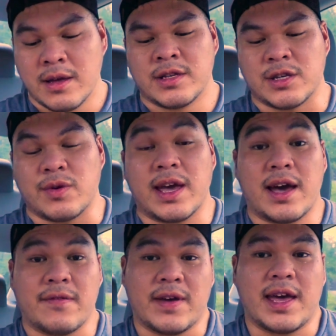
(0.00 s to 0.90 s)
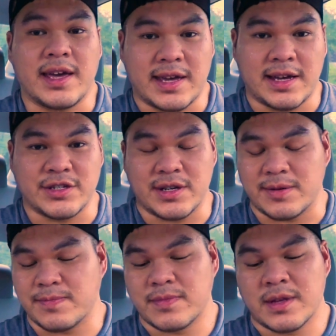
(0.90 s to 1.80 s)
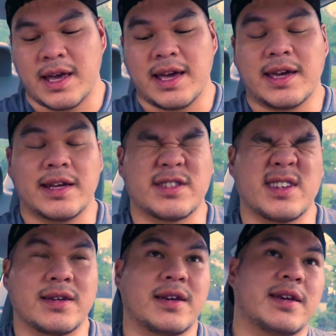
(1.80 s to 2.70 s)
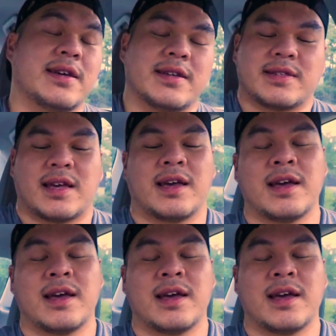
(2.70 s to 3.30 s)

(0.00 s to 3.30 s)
So we have AKG. AKG is